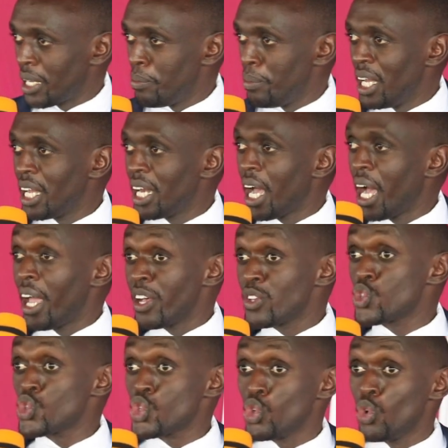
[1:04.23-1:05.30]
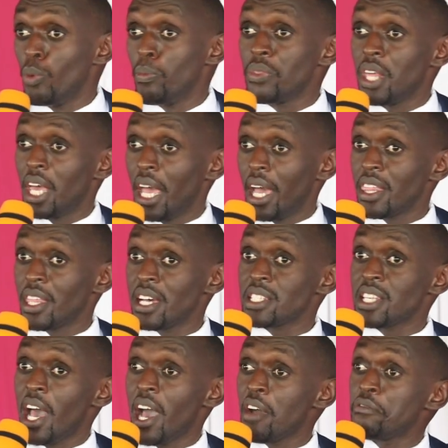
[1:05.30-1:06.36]
amen. I assume the
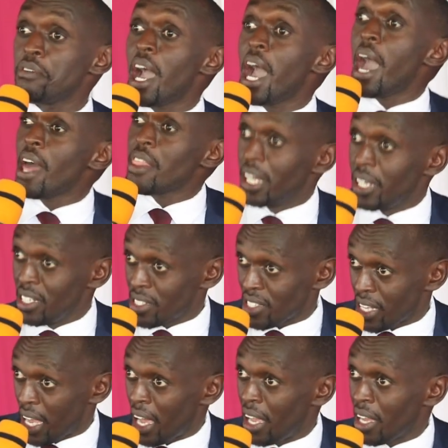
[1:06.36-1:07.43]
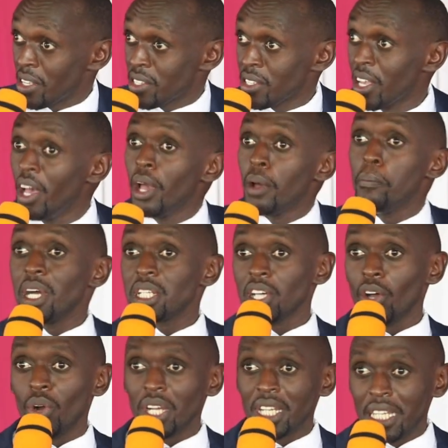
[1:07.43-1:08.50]
others have other desires. But
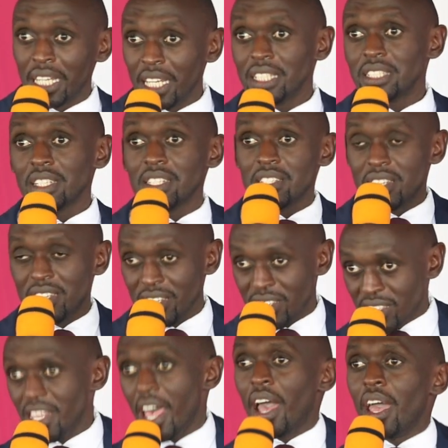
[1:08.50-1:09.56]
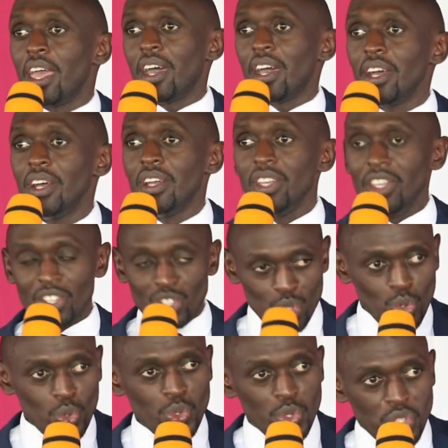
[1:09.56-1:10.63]
our greatest desire is
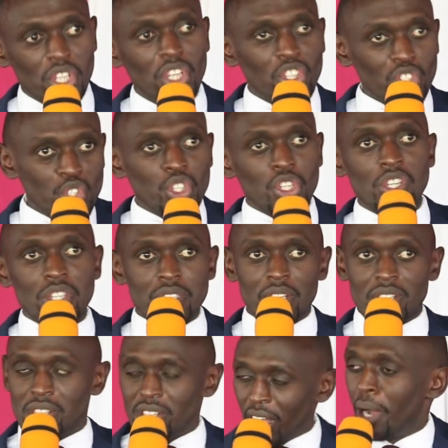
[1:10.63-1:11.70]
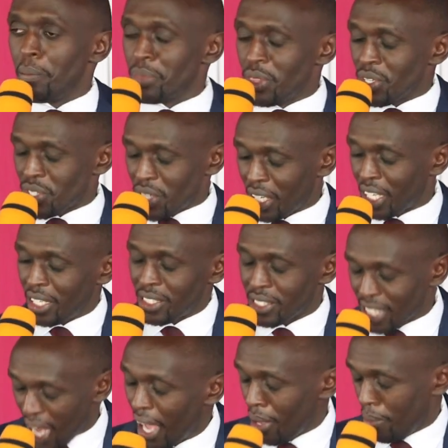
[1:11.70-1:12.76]
to see Jesus come the second
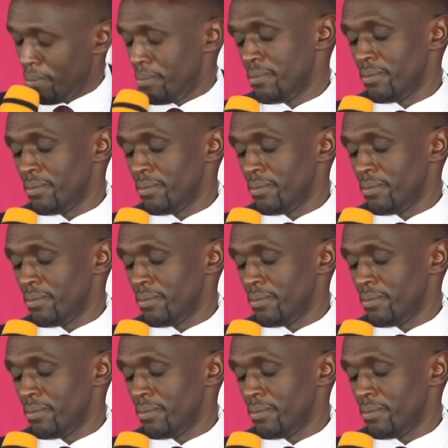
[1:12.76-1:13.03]
time.